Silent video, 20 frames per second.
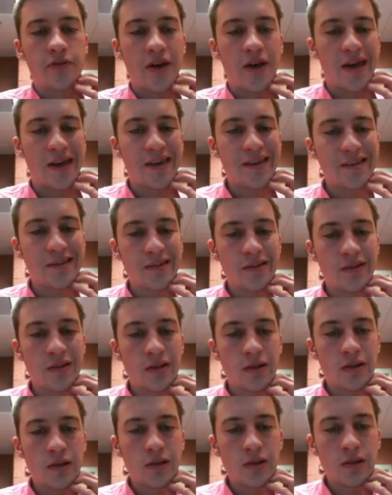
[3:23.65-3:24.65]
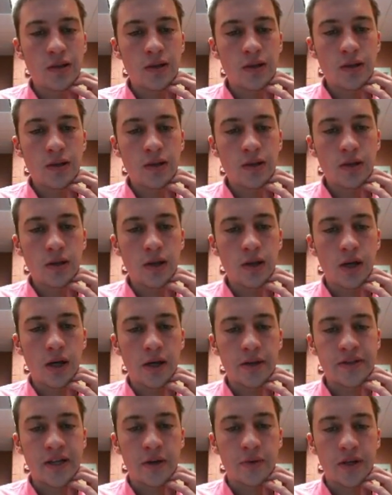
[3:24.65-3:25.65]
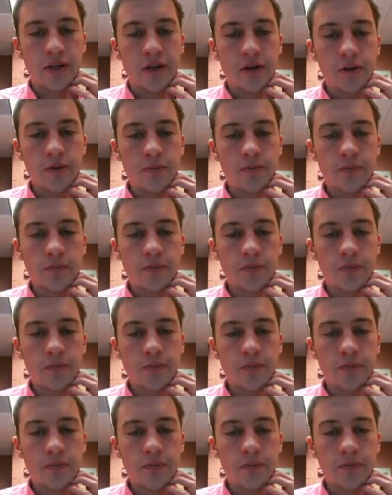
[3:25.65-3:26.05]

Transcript: A uh, down to here.